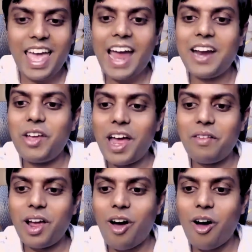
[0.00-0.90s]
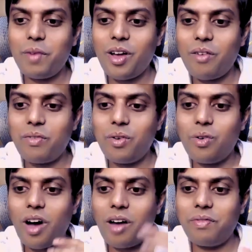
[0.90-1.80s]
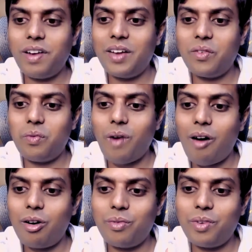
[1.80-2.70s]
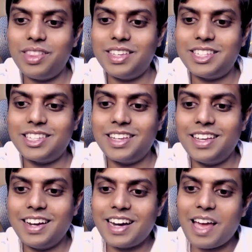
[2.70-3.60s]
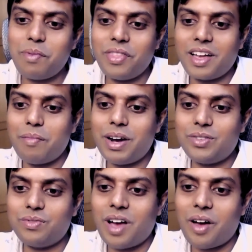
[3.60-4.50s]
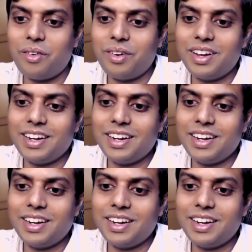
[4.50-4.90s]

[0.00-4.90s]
Anyway, how many of you are feeling wowed with this? Type in the comments, wow.